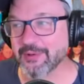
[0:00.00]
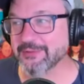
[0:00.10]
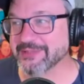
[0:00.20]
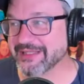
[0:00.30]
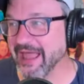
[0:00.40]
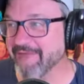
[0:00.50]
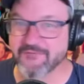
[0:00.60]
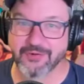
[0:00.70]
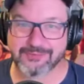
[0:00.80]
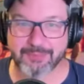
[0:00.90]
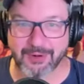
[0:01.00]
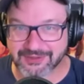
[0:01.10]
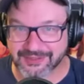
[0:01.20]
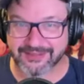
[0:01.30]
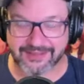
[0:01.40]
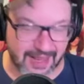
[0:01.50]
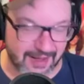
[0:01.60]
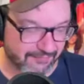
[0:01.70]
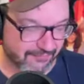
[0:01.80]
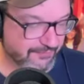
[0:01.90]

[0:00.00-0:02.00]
using that first person kind of